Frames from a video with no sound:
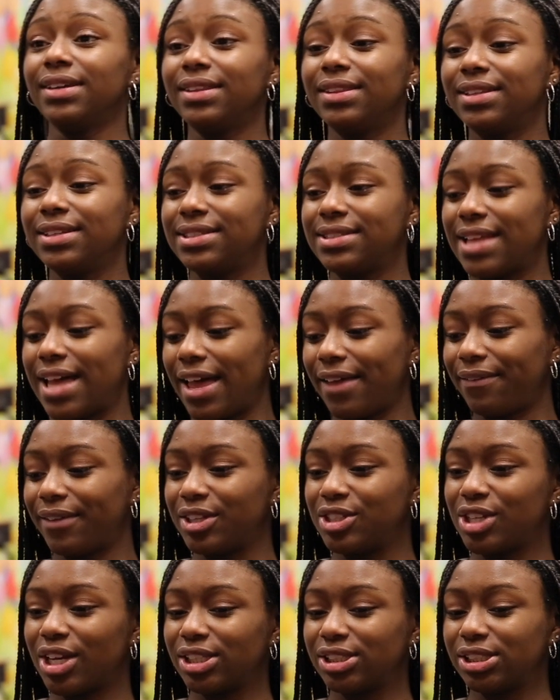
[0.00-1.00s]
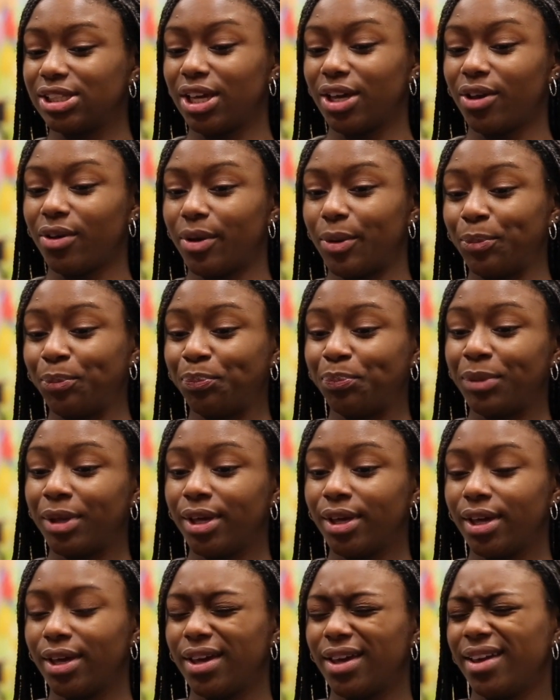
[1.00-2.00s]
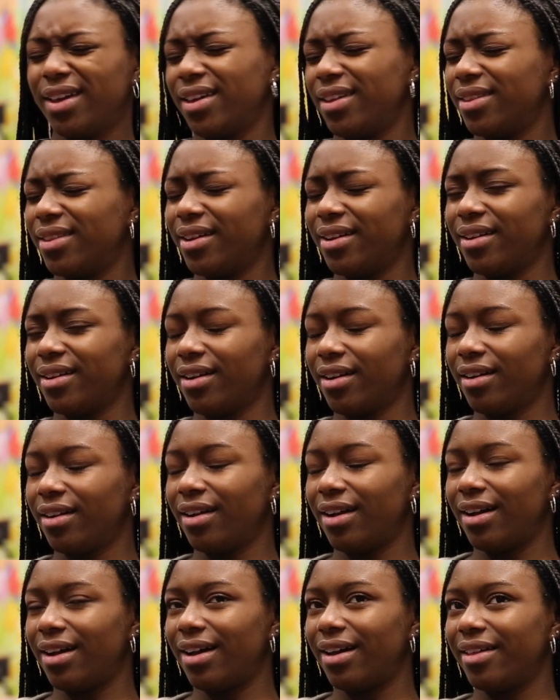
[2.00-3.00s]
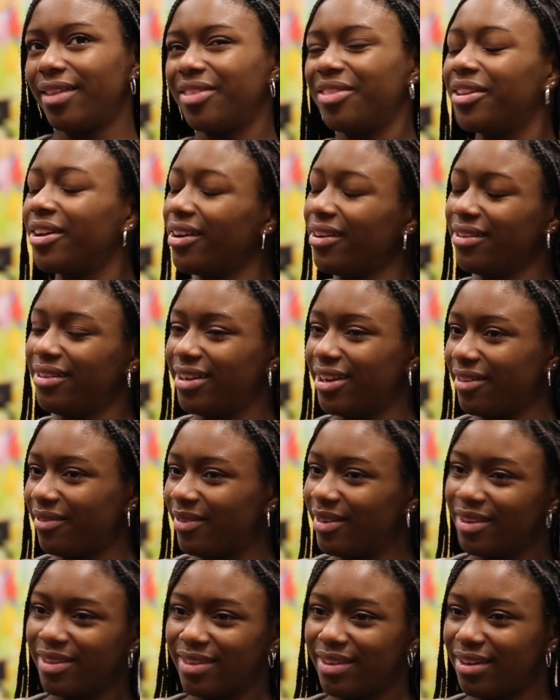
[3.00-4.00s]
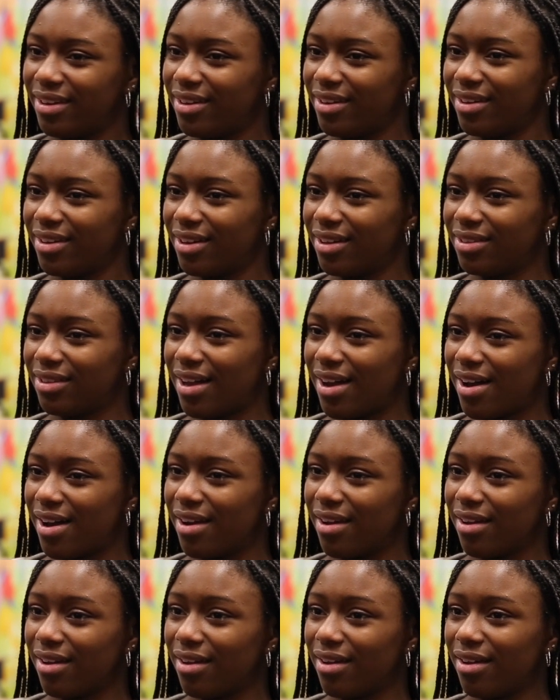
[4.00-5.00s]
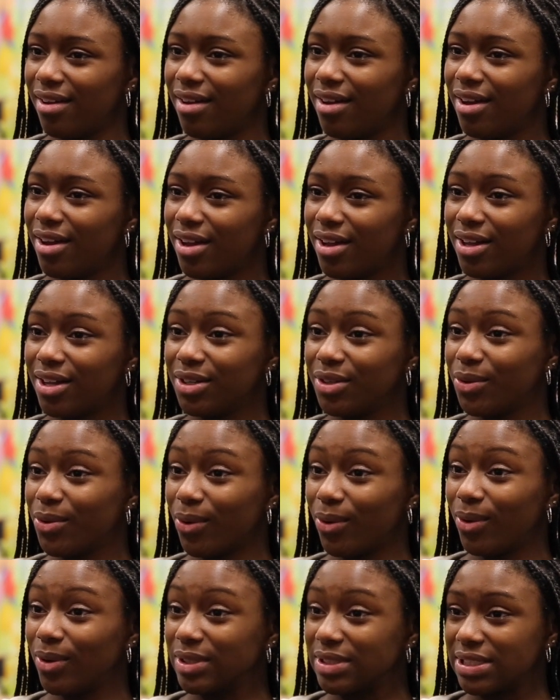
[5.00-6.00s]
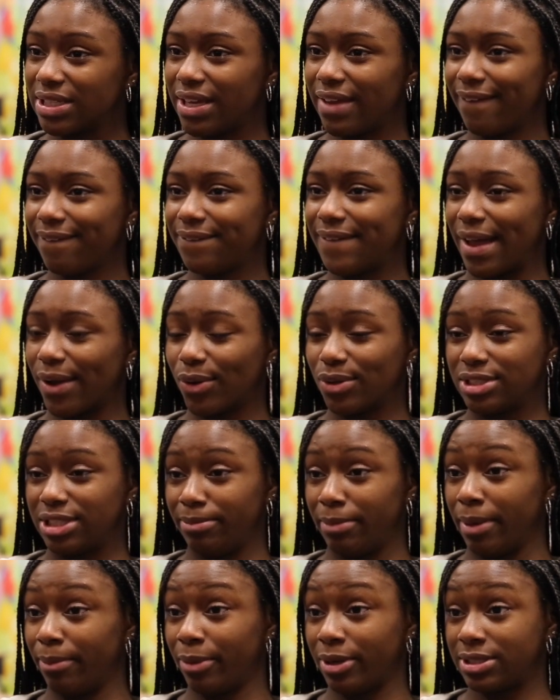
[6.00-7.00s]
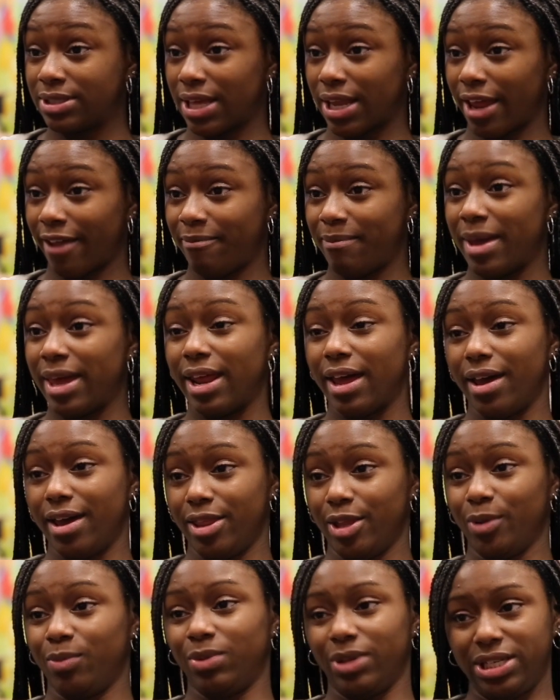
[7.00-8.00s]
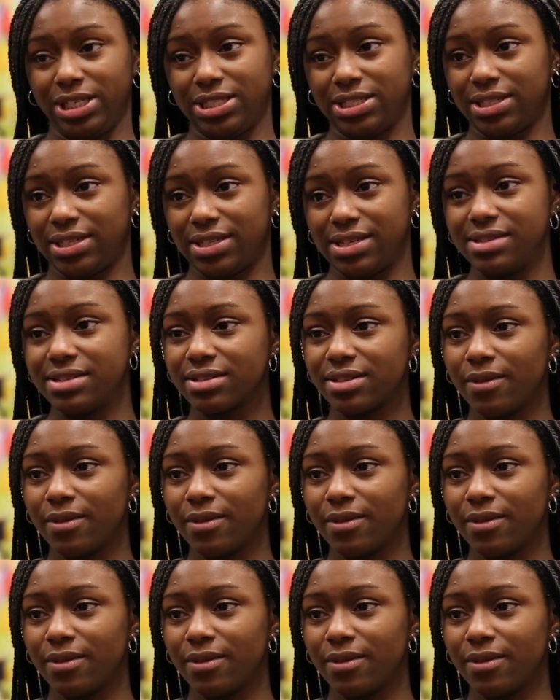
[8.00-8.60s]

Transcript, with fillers: The staff at Johns Hill, um, they're, they're different than a lot of adults and faculty members that I've met at other places.